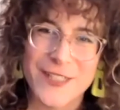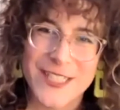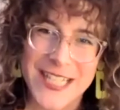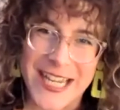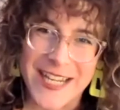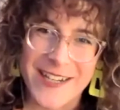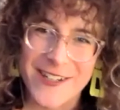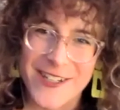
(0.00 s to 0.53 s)

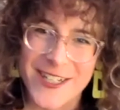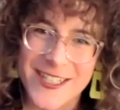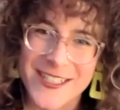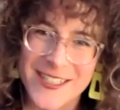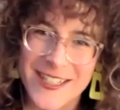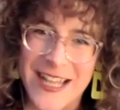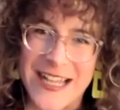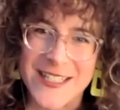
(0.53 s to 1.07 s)
Seder
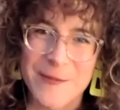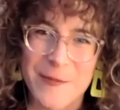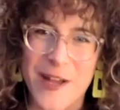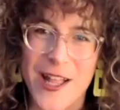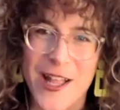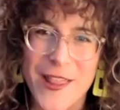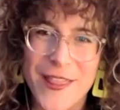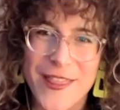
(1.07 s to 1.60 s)
last
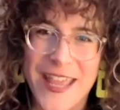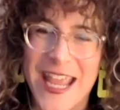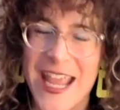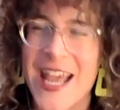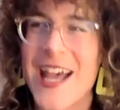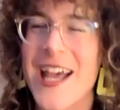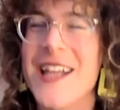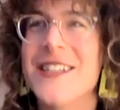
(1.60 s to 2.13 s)
month
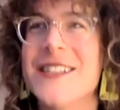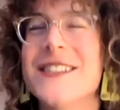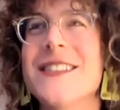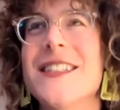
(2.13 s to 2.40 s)
and